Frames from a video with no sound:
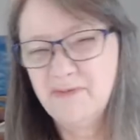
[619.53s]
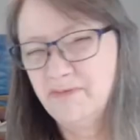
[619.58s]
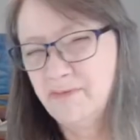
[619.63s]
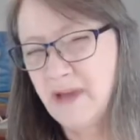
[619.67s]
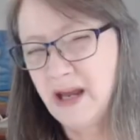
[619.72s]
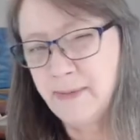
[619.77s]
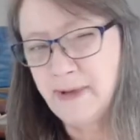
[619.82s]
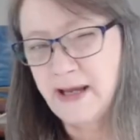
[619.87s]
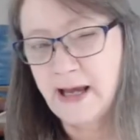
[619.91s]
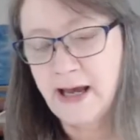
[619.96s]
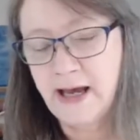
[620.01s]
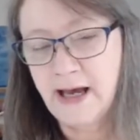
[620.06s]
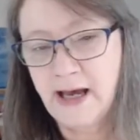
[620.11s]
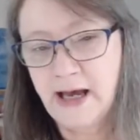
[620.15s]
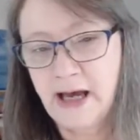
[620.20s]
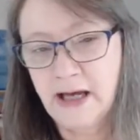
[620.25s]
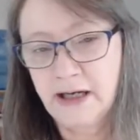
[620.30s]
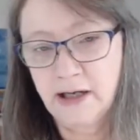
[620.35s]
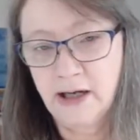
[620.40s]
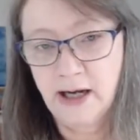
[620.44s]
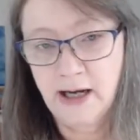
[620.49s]
maybe
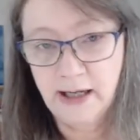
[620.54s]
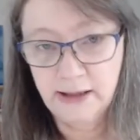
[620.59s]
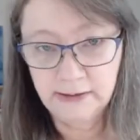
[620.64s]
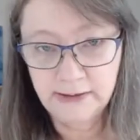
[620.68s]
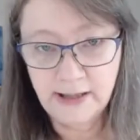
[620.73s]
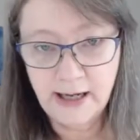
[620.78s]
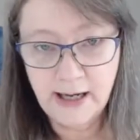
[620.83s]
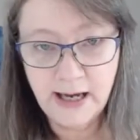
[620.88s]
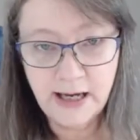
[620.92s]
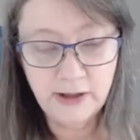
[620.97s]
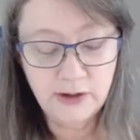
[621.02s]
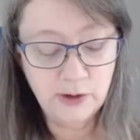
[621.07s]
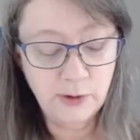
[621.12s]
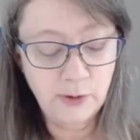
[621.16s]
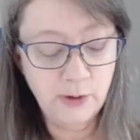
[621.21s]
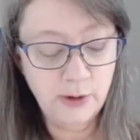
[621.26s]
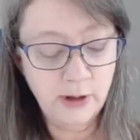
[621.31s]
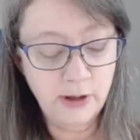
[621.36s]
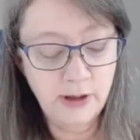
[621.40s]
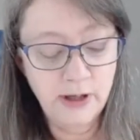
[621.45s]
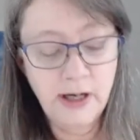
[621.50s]
add highlight
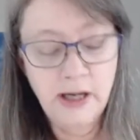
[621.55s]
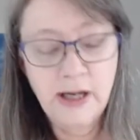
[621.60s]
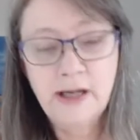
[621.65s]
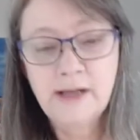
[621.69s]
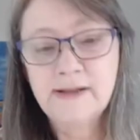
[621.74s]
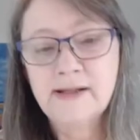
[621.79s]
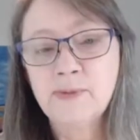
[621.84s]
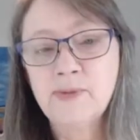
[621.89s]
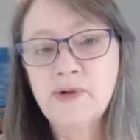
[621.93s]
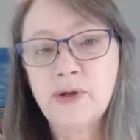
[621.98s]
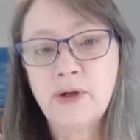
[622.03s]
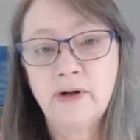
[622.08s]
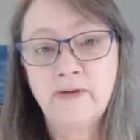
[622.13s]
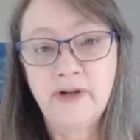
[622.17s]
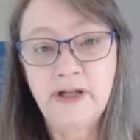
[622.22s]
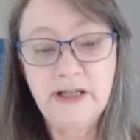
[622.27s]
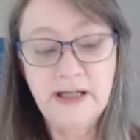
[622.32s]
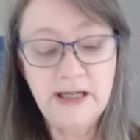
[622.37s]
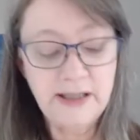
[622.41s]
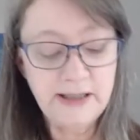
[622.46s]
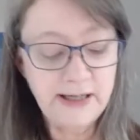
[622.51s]
or some sort of a
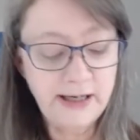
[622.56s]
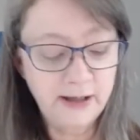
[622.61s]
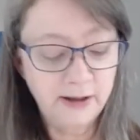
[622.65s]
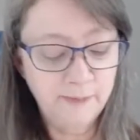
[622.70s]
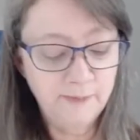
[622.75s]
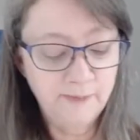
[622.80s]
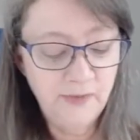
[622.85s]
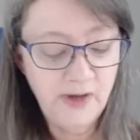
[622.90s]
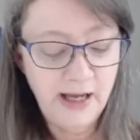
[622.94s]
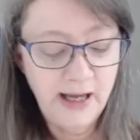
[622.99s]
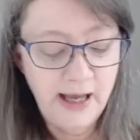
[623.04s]
detail.